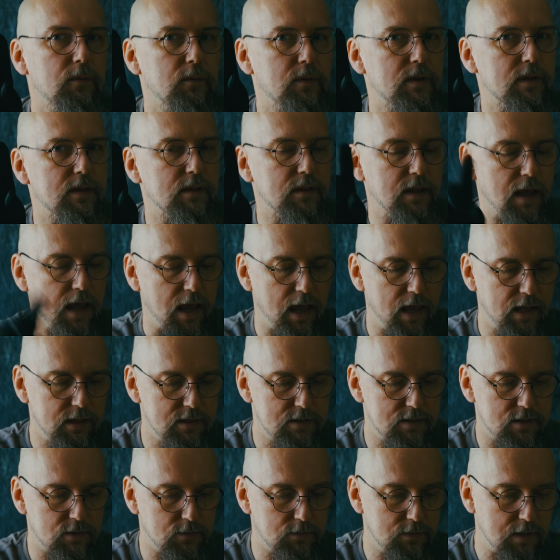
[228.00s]
with that,
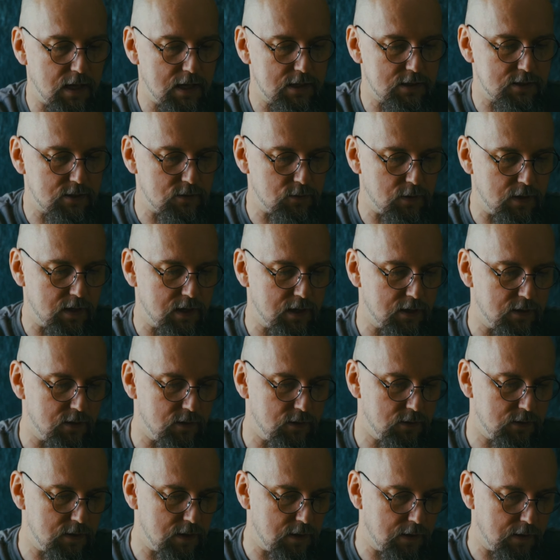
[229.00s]
so that's really
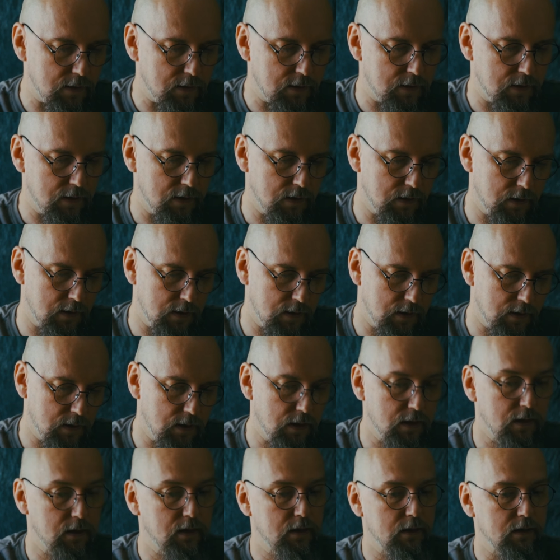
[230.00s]
good.
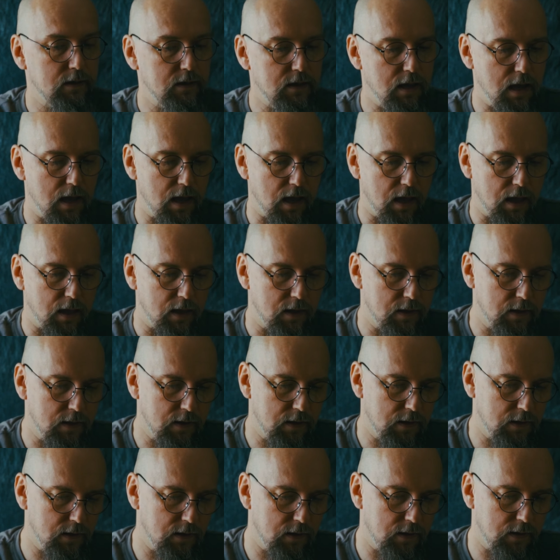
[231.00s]
Yeah,
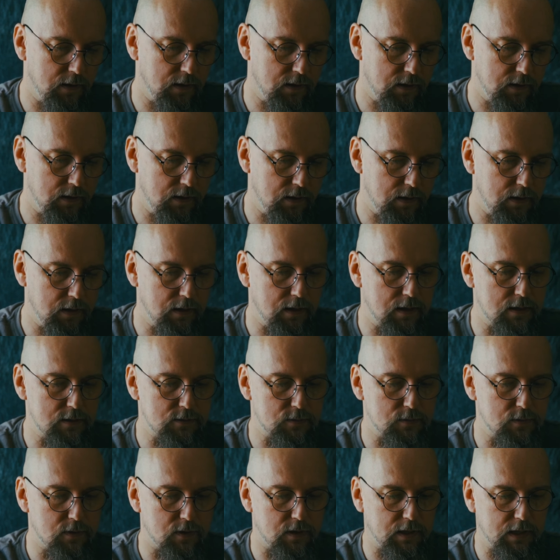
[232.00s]
it
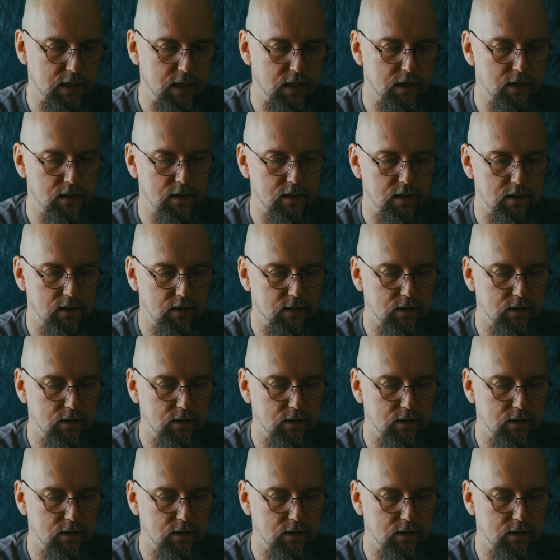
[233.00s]
is working.